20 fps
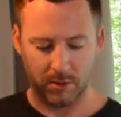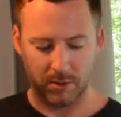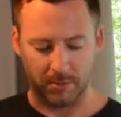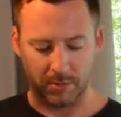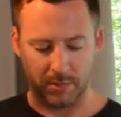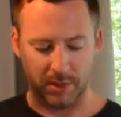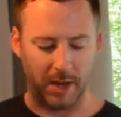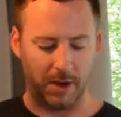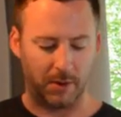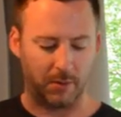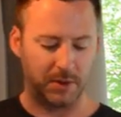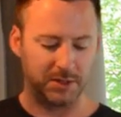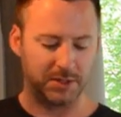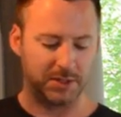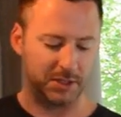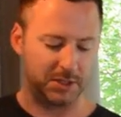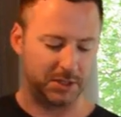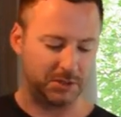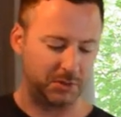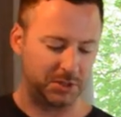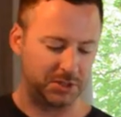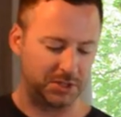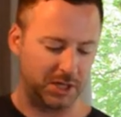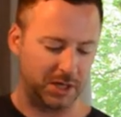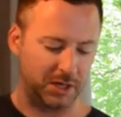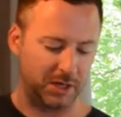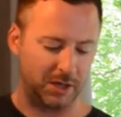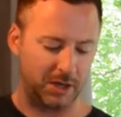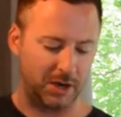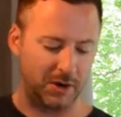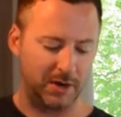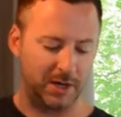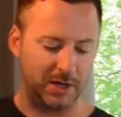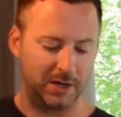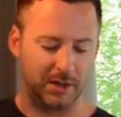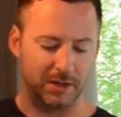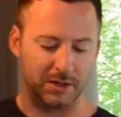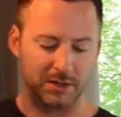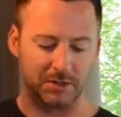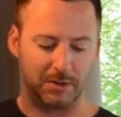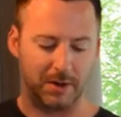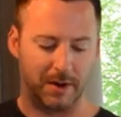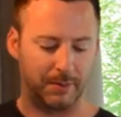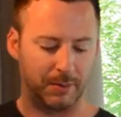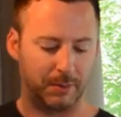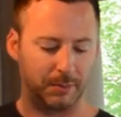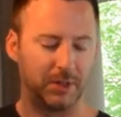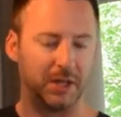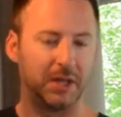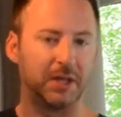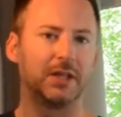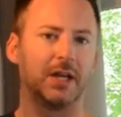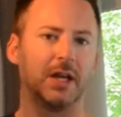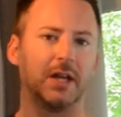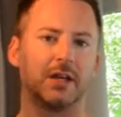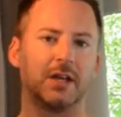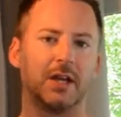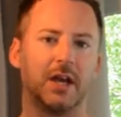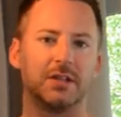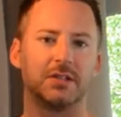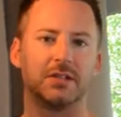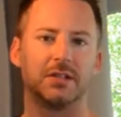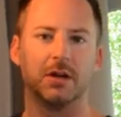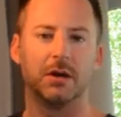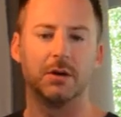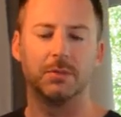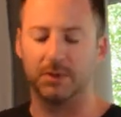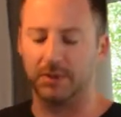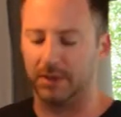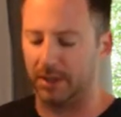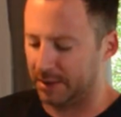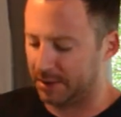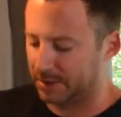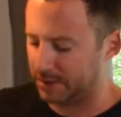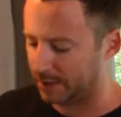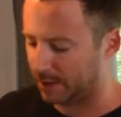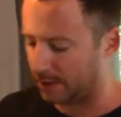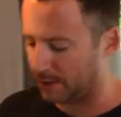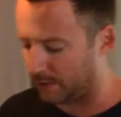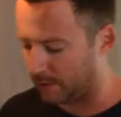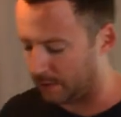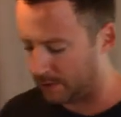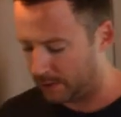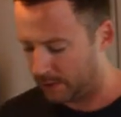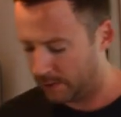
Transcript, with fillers: Yeah, once you get it going, the ceramic blade kind of cuts it open like so.